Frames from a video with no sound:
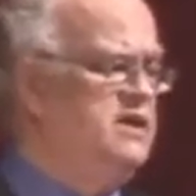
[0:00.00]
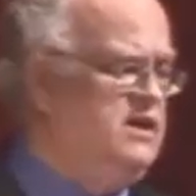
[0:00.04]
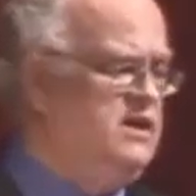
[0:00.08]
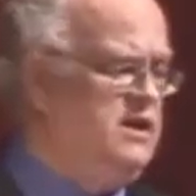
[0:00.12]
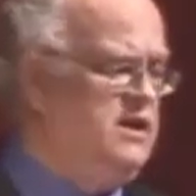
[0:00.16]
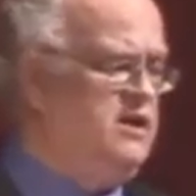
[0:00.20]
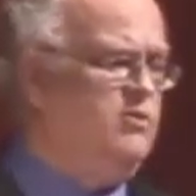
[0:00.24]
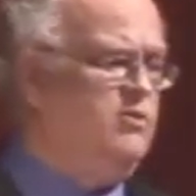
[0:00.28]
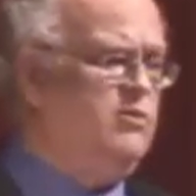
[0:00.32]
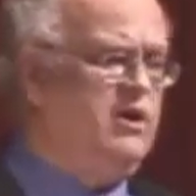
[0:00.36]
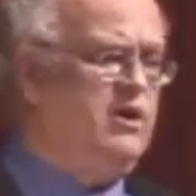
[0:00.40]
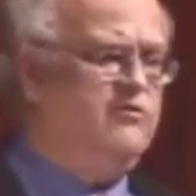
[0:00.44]

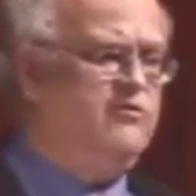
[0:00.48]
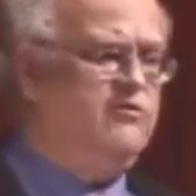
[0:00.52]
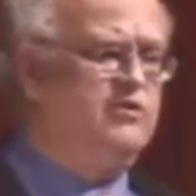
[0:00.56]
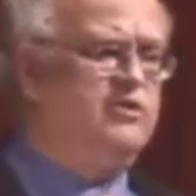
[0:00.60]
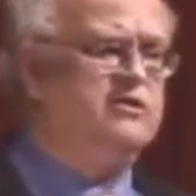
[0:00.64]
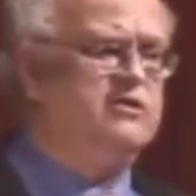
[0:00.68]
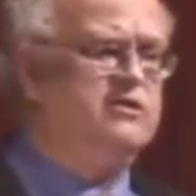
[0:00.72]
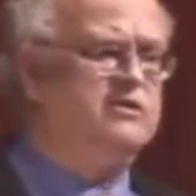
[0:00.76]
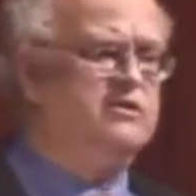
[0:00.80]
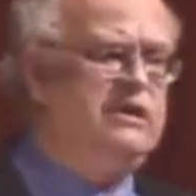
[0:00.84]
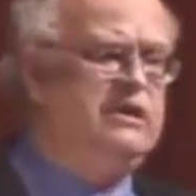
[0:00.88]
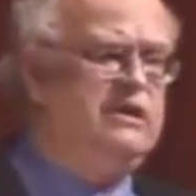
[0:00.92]

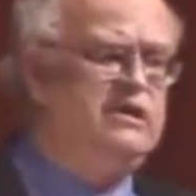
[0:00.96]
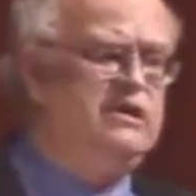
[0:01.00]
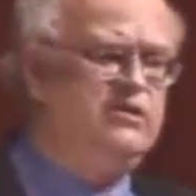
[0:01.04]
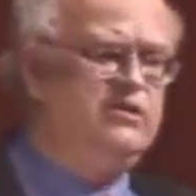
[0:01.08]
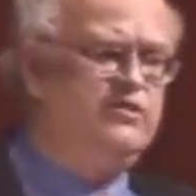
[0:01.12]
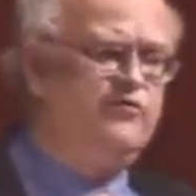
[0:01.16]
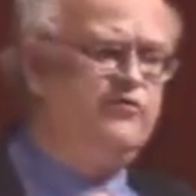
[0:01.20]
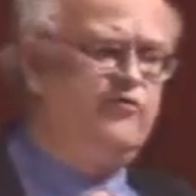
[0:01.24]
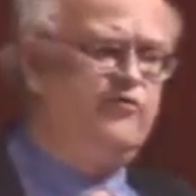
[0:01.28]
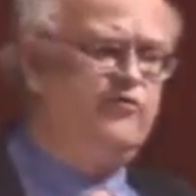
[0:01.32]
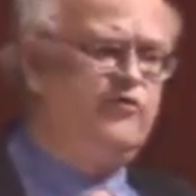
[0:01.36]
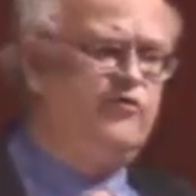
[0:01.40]
however,
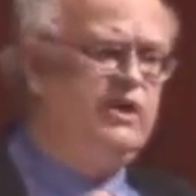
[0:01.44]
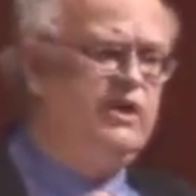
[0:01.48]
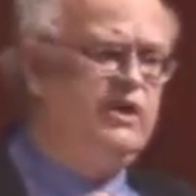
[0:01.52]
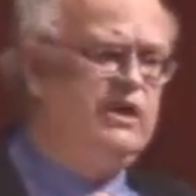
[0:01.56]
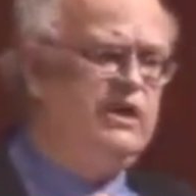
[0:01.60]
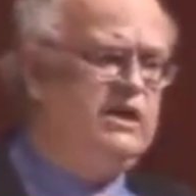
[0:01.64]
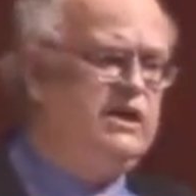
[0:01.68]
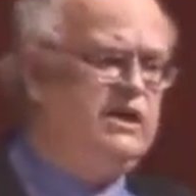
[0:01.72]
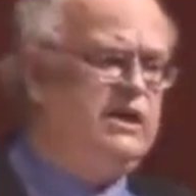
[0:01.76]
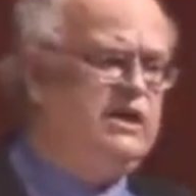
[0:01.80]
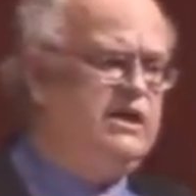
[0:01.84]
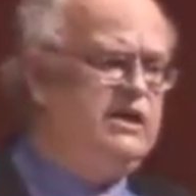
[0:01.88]
if
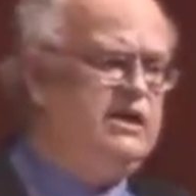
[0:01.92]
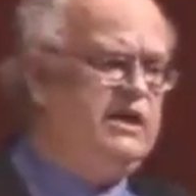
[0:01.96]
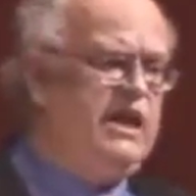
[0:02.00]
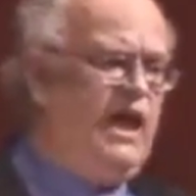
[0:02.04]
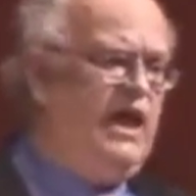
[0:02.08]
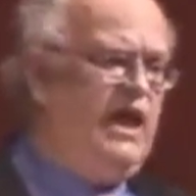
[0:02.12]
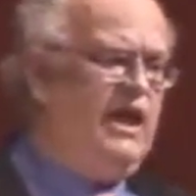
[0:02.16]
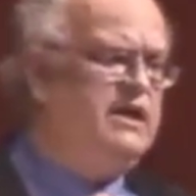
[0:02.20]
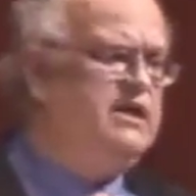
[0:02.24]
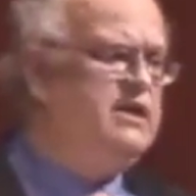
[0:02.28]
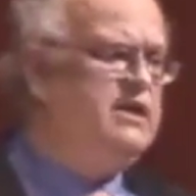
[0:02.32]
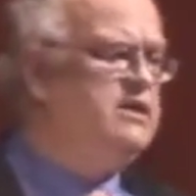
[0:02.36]
it
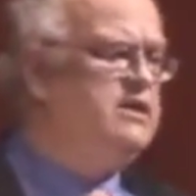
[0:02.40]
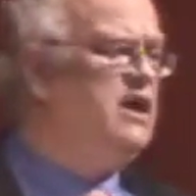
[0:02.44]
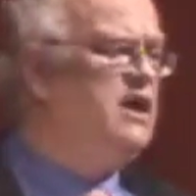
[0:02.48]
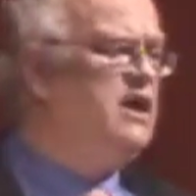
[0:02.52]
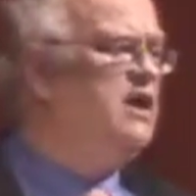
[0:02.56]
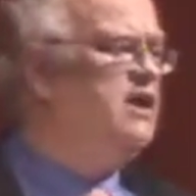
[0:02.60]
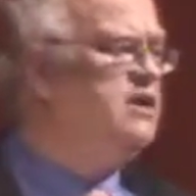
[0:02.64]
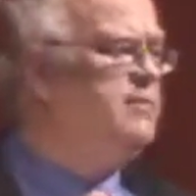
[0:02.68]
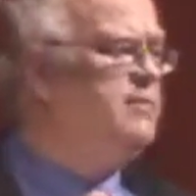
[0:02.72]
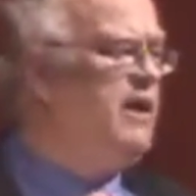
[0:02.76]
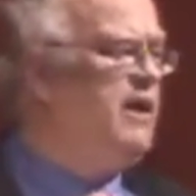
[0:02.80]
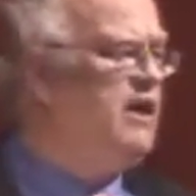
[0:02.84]
hadn't
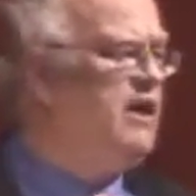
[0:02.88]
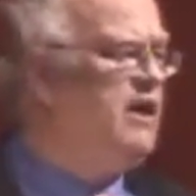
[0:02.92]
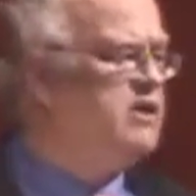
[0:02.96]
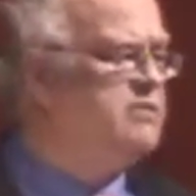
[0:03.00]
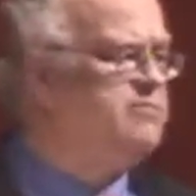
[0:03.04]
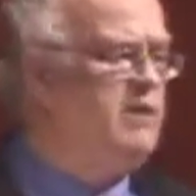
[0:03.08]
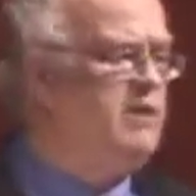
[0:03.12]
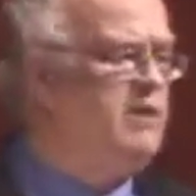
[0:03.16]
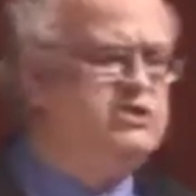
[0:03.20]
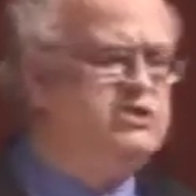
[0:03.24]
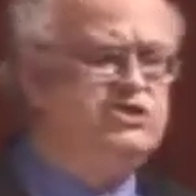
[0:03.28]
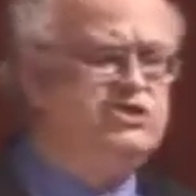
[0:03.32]
done about
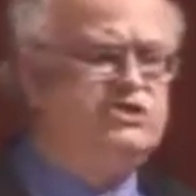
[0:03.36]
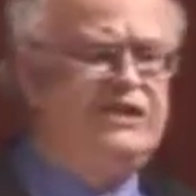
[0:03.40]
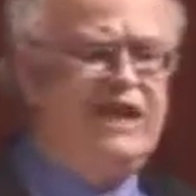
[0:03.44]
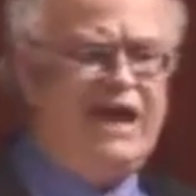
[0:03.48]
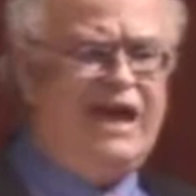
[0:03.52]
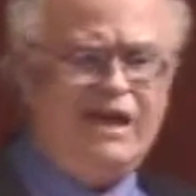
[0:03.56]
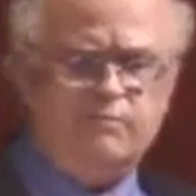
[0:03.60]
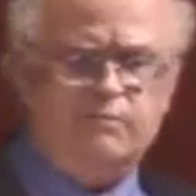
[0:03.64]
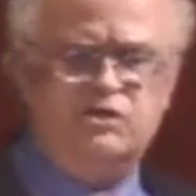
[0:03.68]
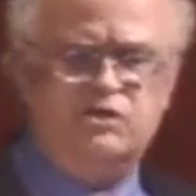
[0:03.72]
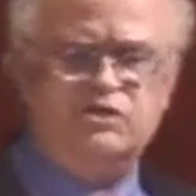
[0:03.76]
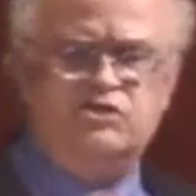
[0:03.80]
as much
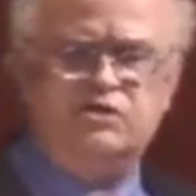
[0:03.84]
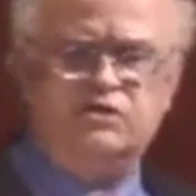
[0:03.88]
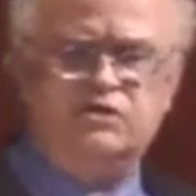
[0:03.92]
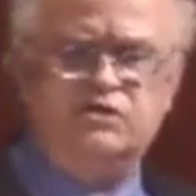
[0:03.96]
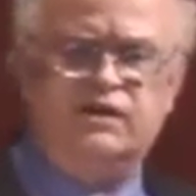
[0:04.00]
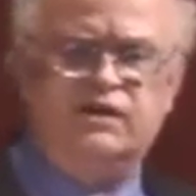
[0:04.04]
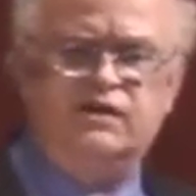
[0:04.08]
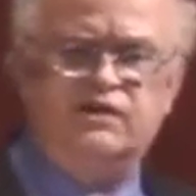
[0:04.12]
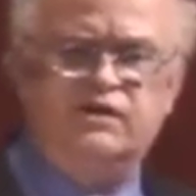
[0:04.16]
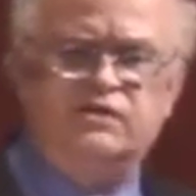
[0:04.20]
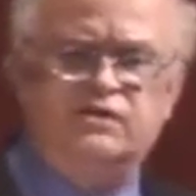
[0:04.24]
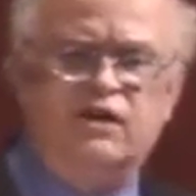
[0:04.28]
damage as
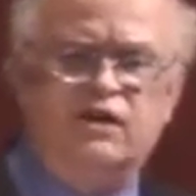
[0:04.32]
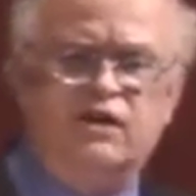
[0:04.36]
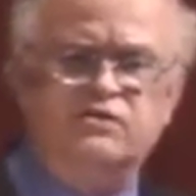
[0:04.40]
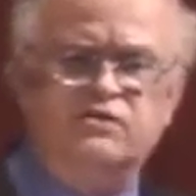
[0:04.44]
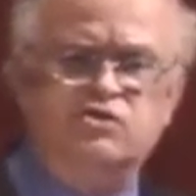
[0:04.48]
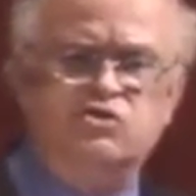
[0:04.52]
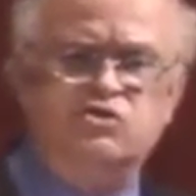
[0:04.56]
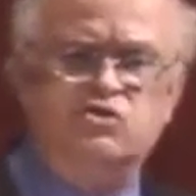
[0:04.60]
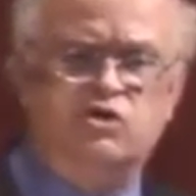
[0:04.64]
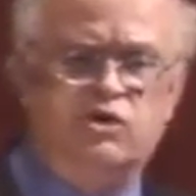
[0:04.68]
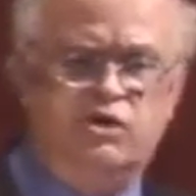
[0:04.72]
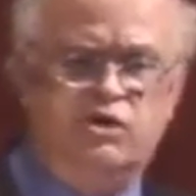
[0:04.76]
it has done
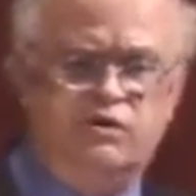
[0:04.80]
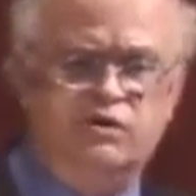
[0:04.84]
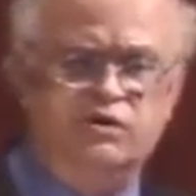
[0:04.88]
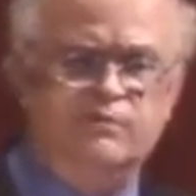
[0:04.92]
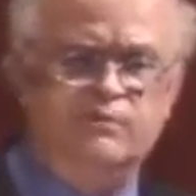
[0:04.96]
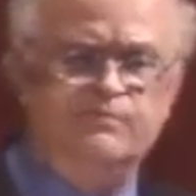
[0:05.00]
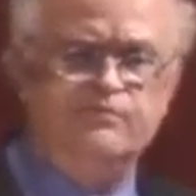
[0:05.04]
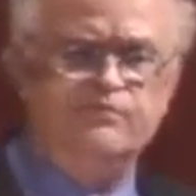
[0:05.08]
good.